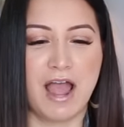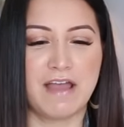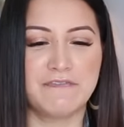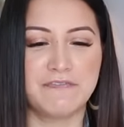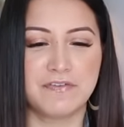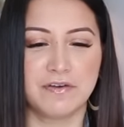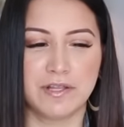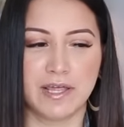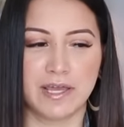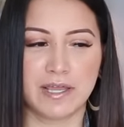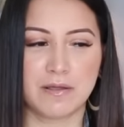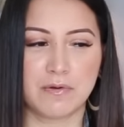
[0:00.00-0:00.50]
I
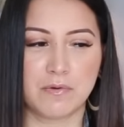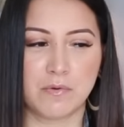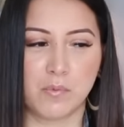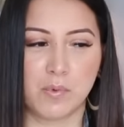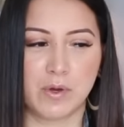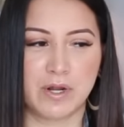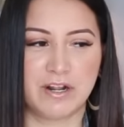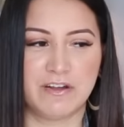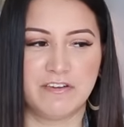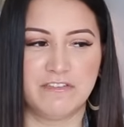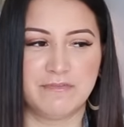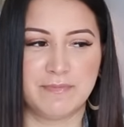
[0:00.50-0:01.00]
feel like
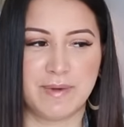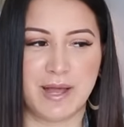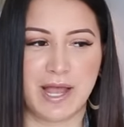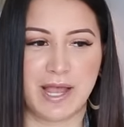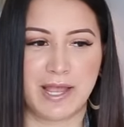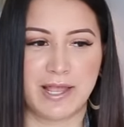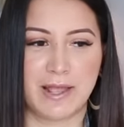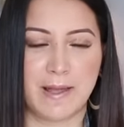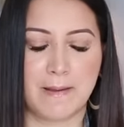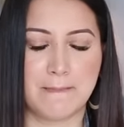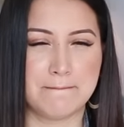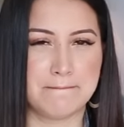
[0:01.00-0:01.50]
one of
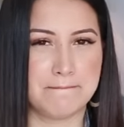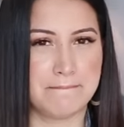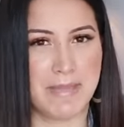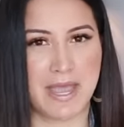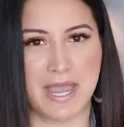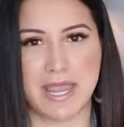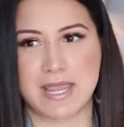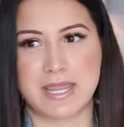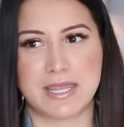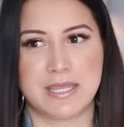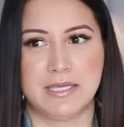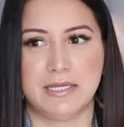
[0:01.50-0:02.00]
my
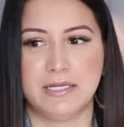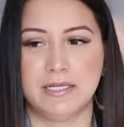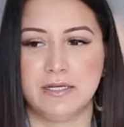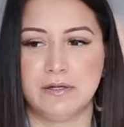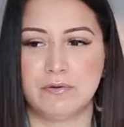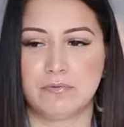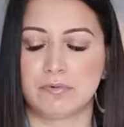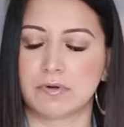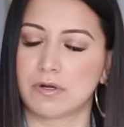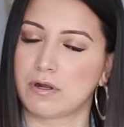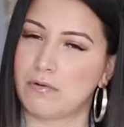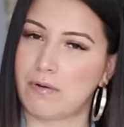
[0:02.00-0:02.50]
main
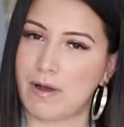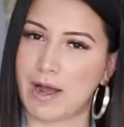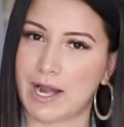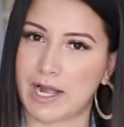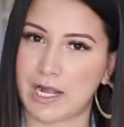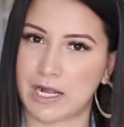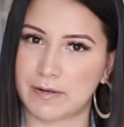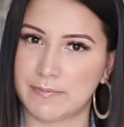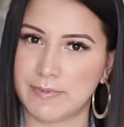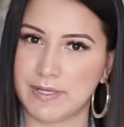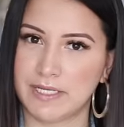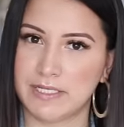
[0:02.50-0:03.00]

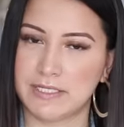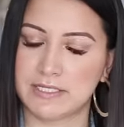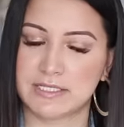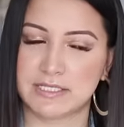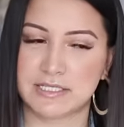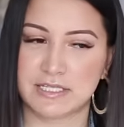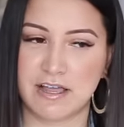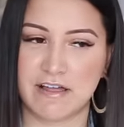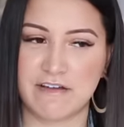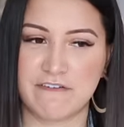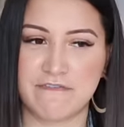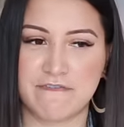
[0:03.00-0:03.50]

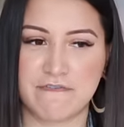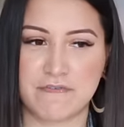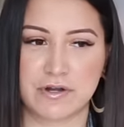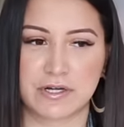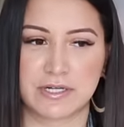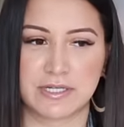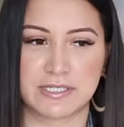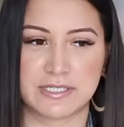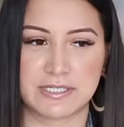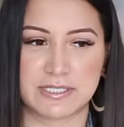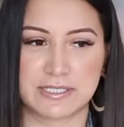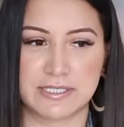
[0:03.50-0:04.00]
requirements
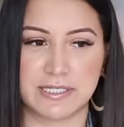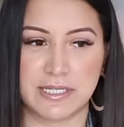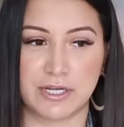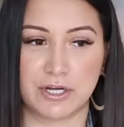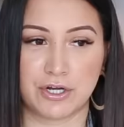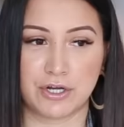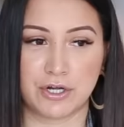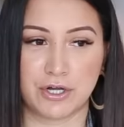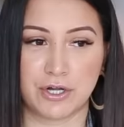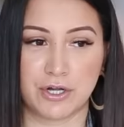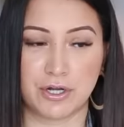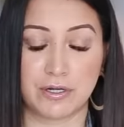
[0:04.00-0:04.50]
for a
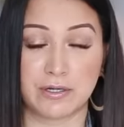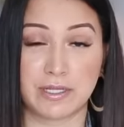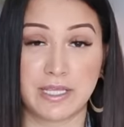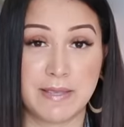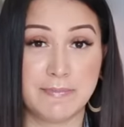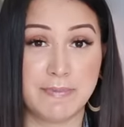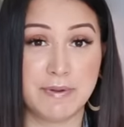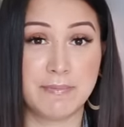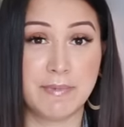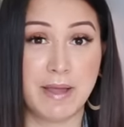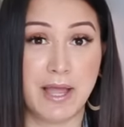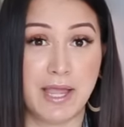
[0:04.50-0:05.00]
sneaker,
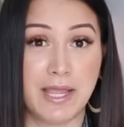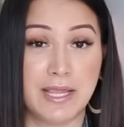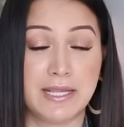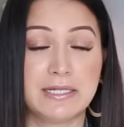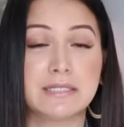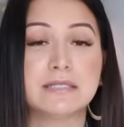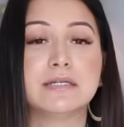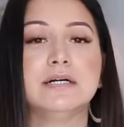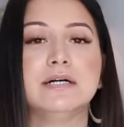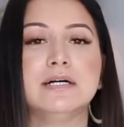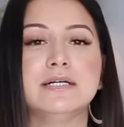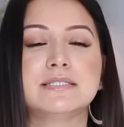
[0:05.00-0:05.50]
keep in
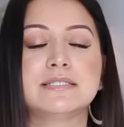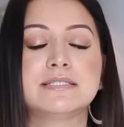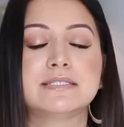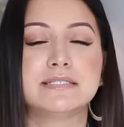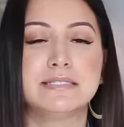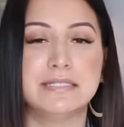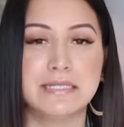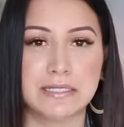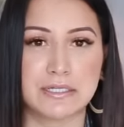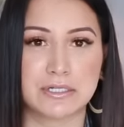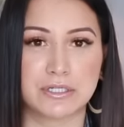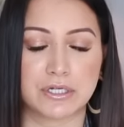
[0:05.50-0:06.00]
mind, a
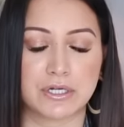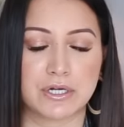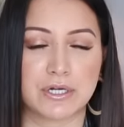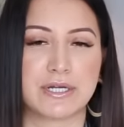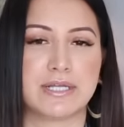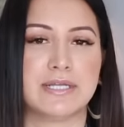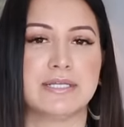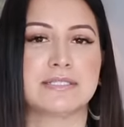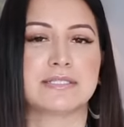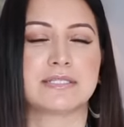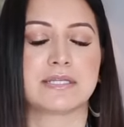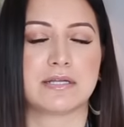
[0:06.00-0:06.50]
sneaker
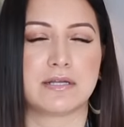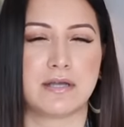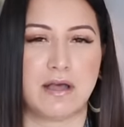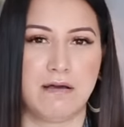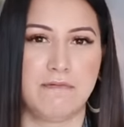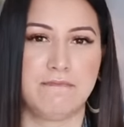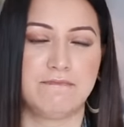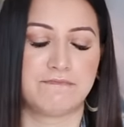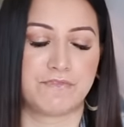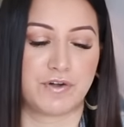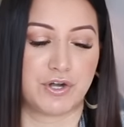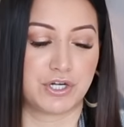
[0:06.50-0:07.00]
is
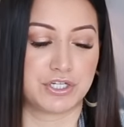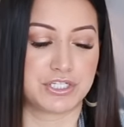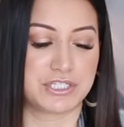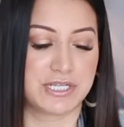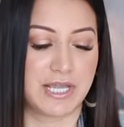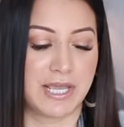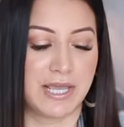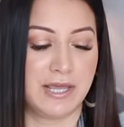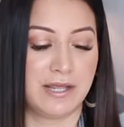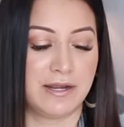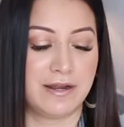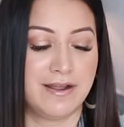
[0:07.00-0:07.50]
comfort.
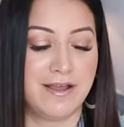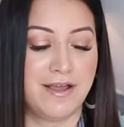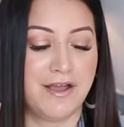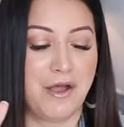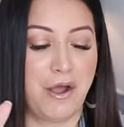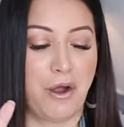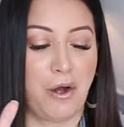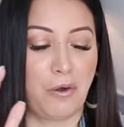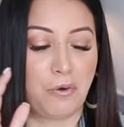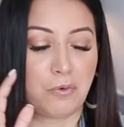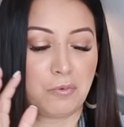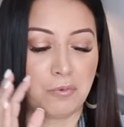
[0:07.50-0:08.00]
And
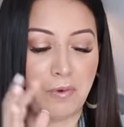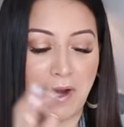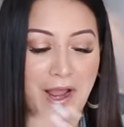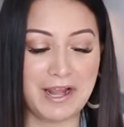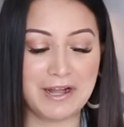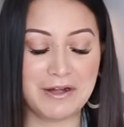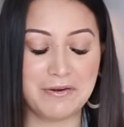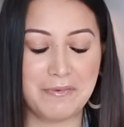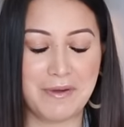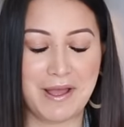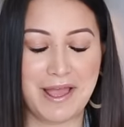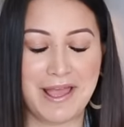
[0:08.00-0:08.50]

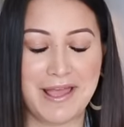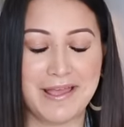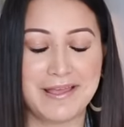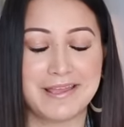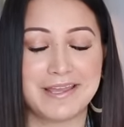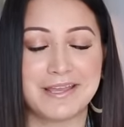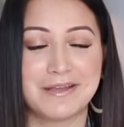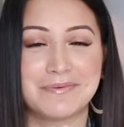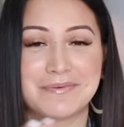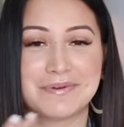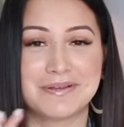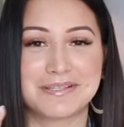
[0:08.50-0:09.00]
right away,
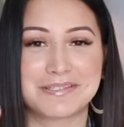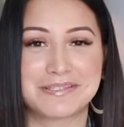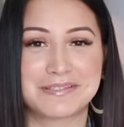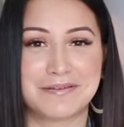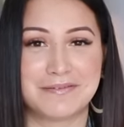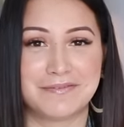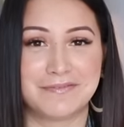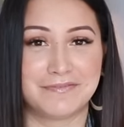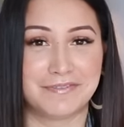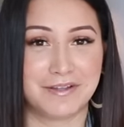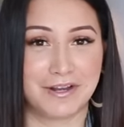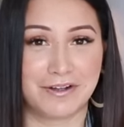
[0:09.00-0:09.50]
it was
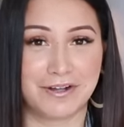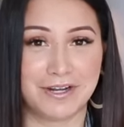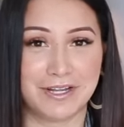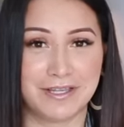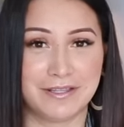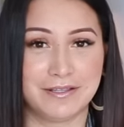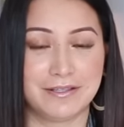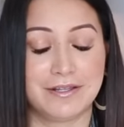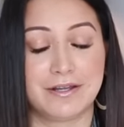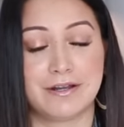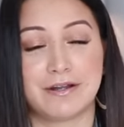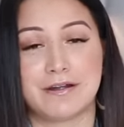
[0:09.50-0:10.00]
very
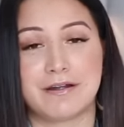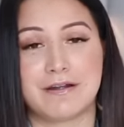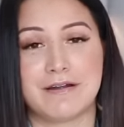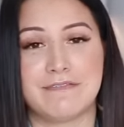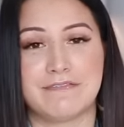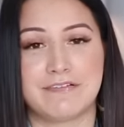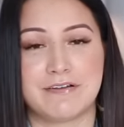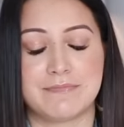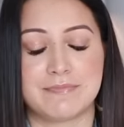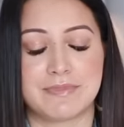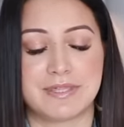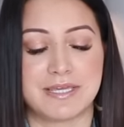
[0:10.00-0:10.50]
clear
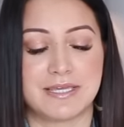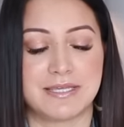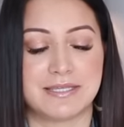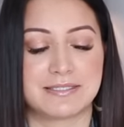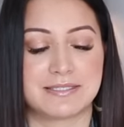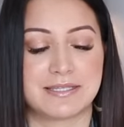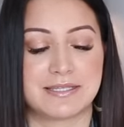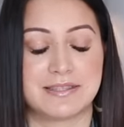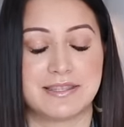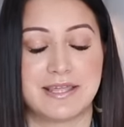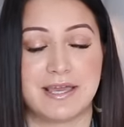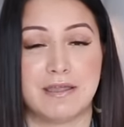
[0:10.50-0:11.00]
from these
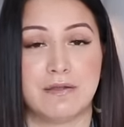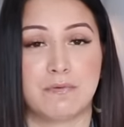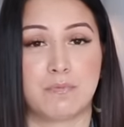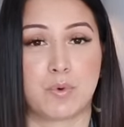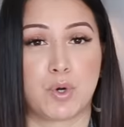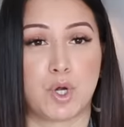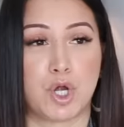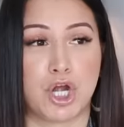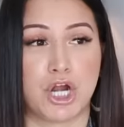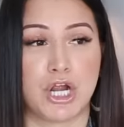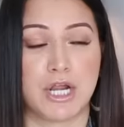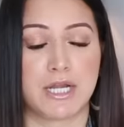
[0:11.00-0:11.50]
that they
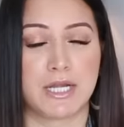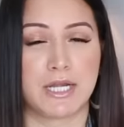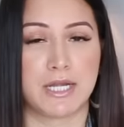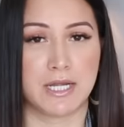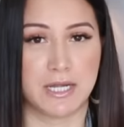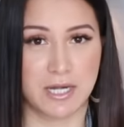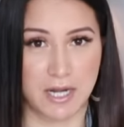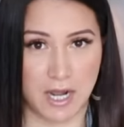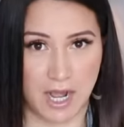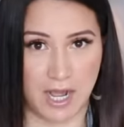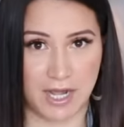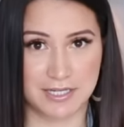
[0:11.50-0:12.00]
were
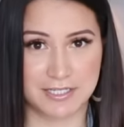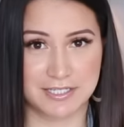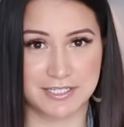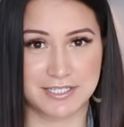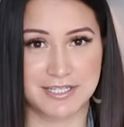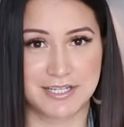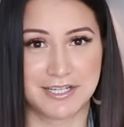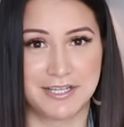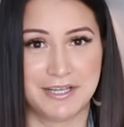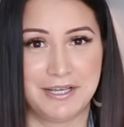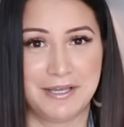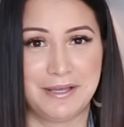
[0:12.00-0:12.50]
not